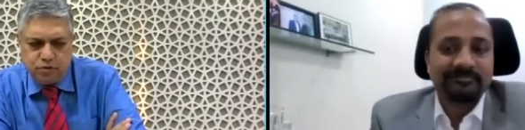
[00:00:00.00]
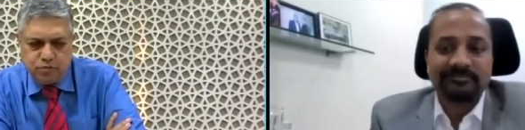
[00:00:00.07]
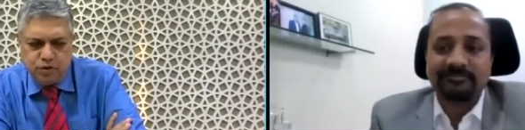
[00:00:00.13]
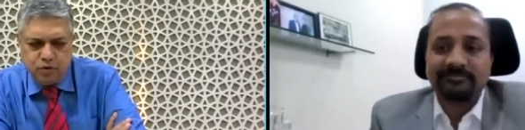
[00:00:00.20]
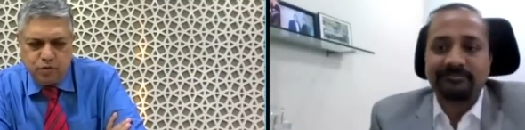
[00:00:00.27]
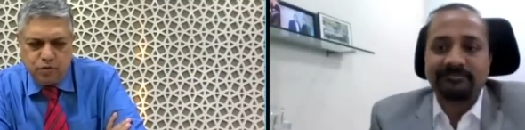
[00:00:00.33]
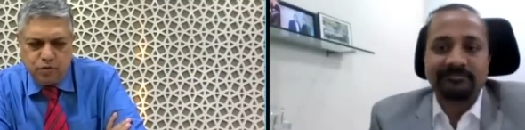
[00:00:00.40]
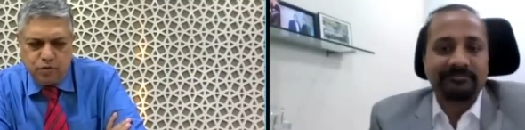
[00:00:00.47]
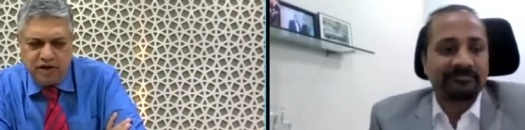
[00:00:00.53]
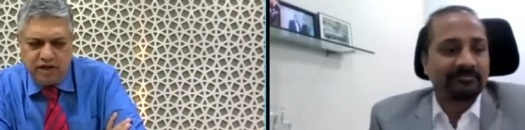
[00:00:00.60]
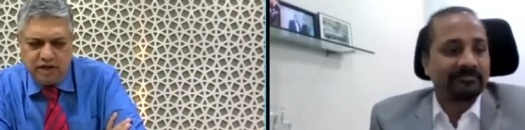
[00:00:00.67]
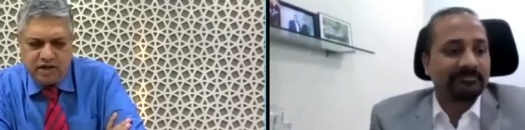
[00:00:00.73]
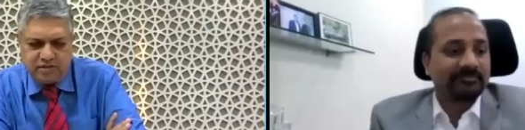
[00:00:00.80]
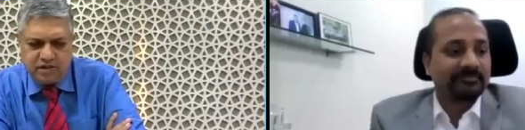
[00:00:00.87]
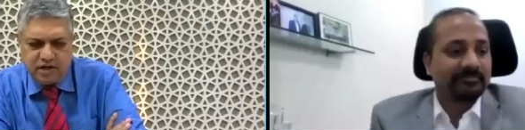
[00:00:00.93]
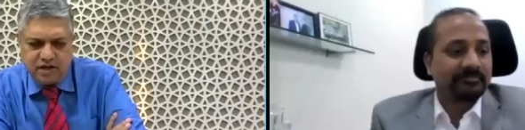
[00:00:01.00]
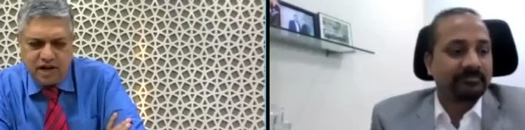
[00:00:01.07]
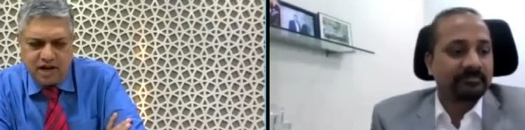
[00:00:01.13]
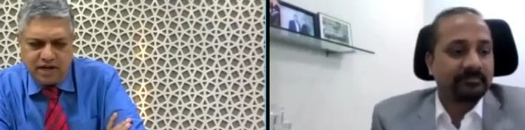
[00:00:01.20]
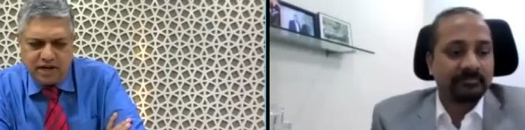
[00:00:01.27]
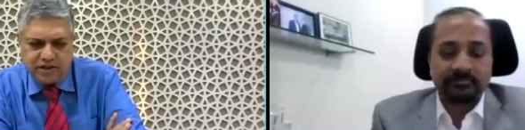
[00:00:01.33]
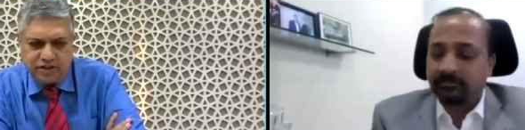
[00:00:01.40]
Speaker 1: you should be overweight asset
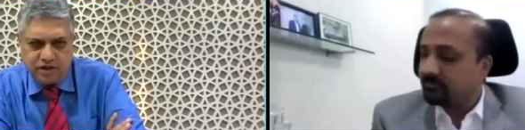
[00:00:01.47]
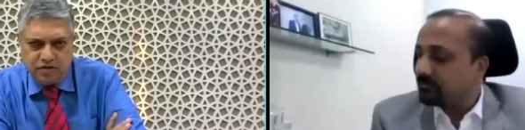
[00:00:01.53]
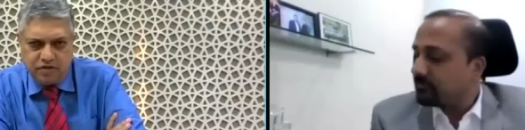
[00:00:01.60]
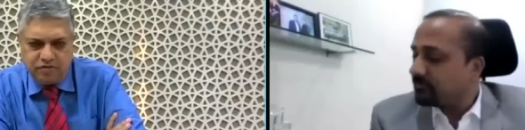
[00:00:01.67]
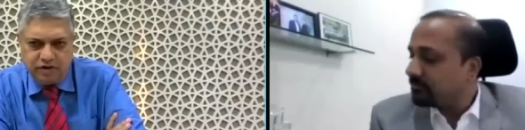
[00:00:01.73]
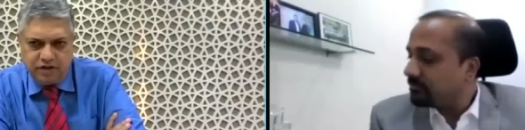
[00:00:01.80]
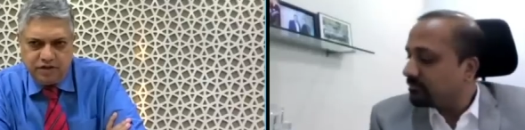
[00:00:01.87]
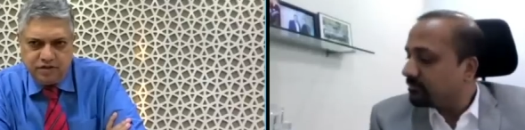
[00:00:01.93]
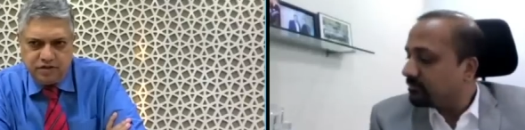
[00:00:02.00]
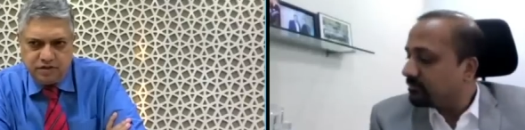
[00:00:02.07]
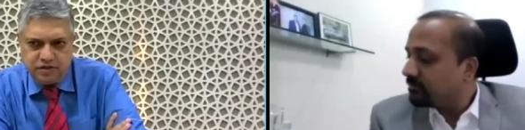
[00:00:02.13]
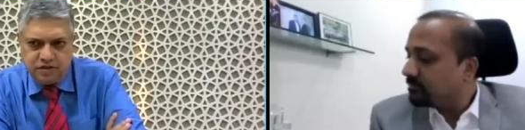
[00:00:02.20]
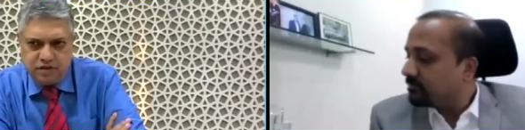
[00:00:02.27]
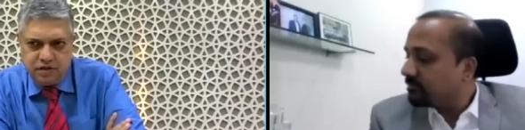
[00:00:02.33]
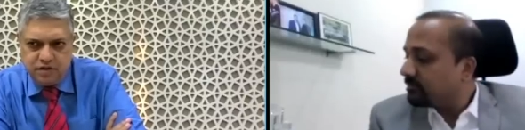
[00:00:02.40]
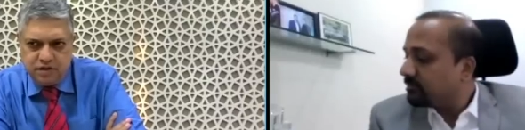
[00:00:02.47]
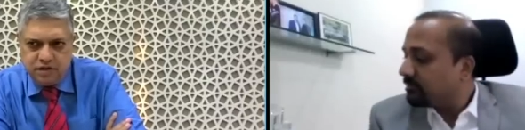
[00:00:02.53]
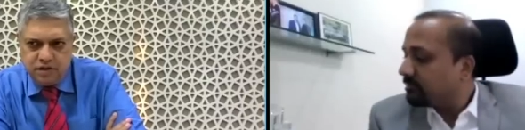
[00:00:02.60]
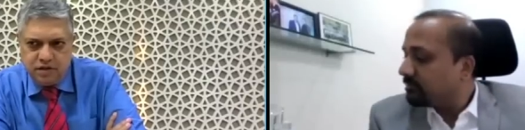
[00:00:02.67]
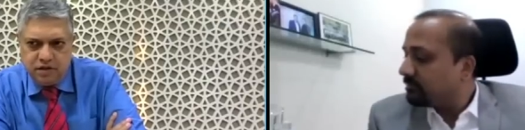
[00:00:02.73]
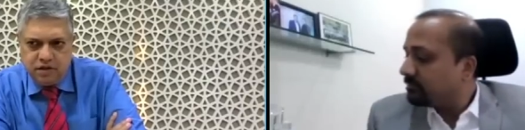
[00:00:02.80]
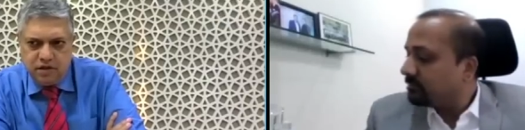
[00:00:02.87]
allocation funds,
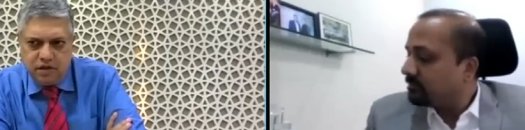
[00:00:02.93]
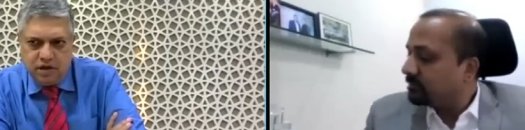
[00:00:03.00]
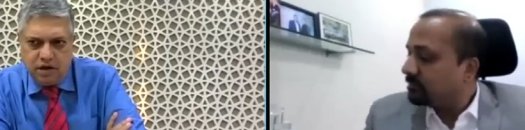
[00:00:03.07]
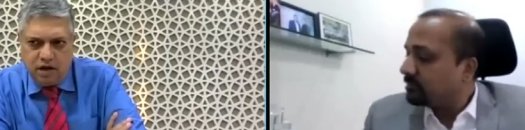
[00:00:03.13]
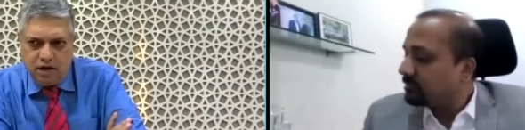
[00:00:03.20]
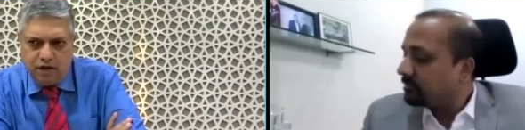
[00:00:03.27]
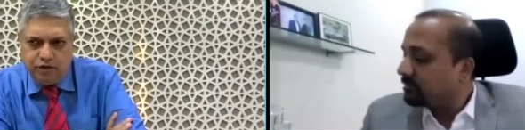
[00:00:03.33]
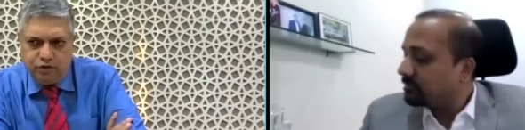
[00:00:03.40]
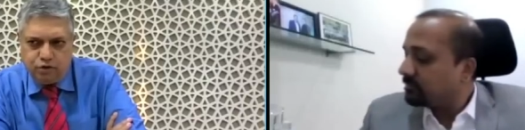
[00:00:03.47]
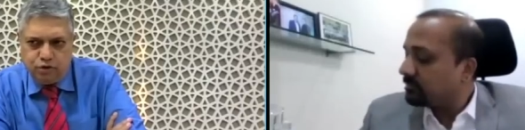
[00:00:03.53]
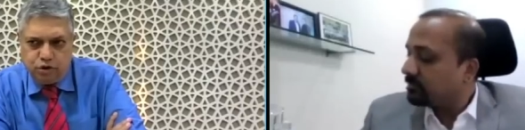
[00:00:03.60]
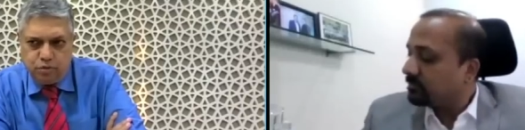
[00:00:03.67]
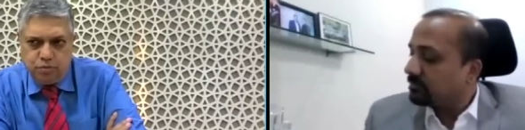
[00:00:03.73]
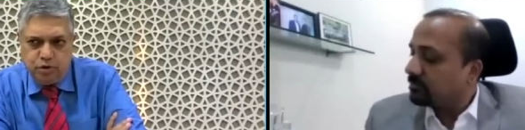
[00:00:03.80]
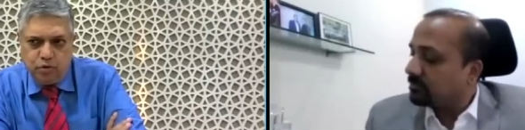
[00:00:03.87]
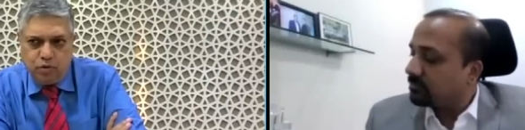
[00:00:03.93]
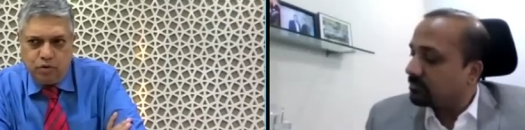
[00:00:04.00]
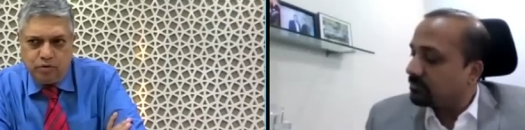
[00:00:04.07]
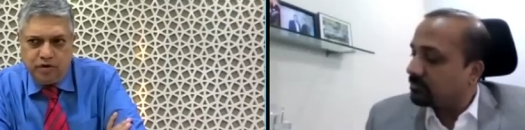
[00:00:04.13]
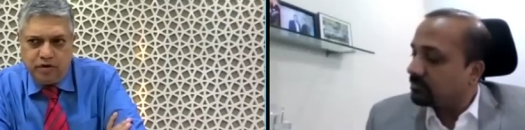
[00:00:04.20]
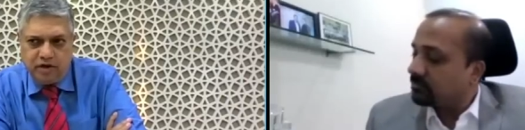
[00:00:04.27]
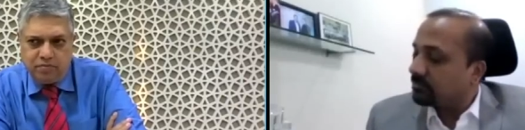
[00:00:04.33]
uh, you should be
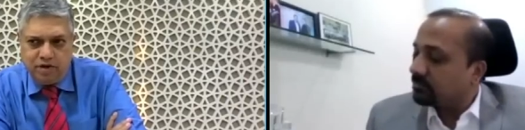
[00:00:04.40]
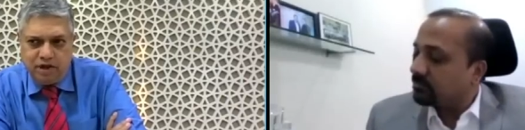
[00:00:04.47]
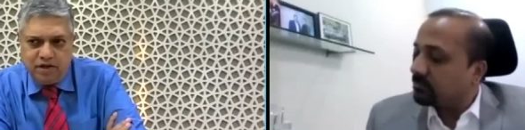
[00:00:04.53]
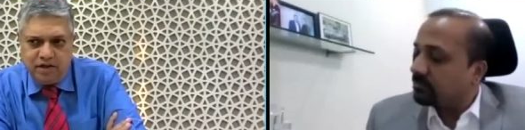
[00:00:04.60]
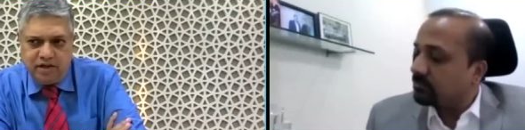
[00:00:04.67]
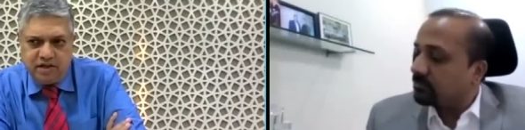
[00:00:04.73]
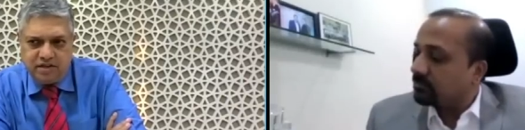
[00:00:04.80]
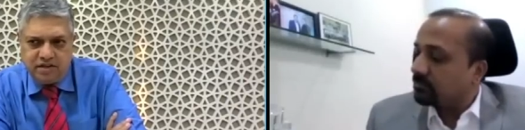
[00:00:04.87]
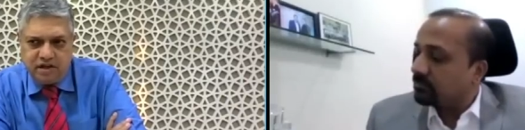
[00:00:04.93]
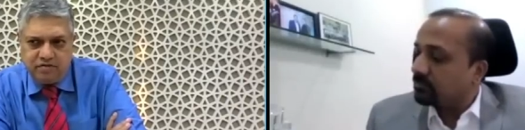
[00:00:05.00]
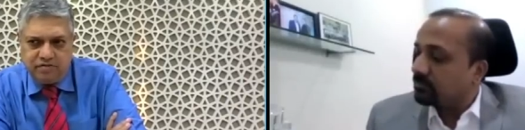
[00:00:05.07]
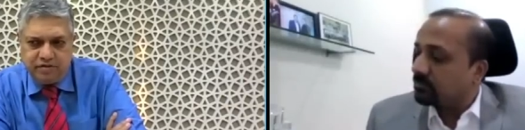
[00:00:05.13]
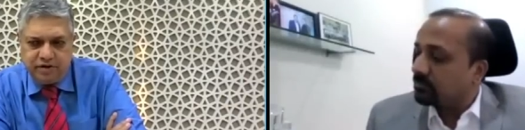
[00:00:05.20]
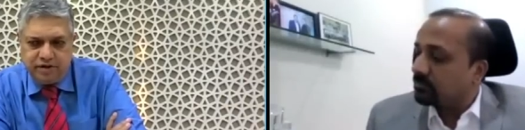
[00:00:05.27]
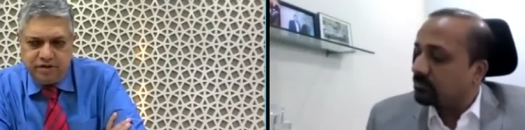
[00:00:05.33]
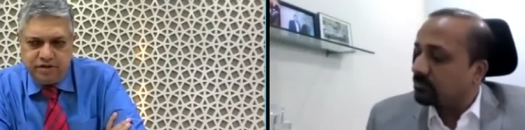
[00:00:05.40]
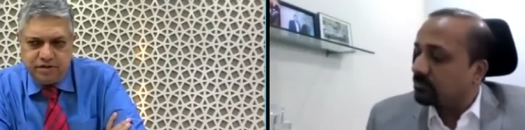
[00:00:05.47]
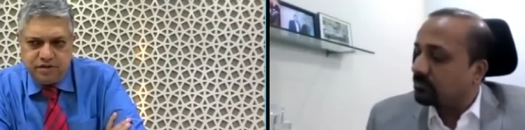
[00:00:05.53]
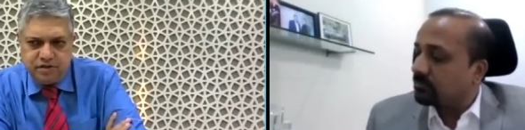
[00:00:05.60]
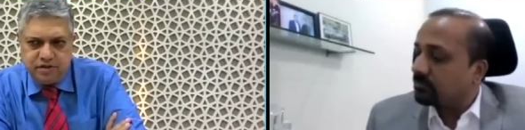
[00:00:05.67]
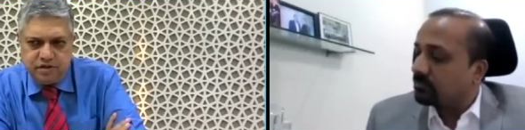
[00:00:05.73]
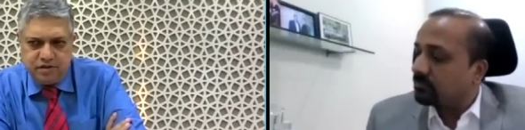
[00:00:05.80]
overweight multi-asset
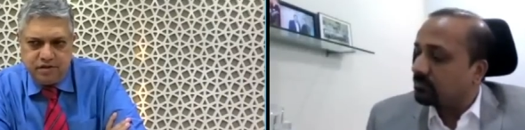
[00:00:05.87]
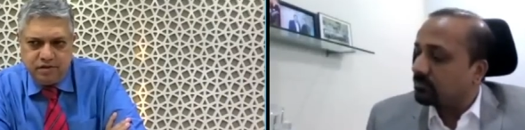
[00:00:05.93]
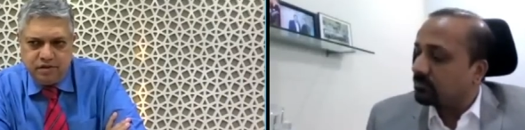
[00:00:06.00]
funds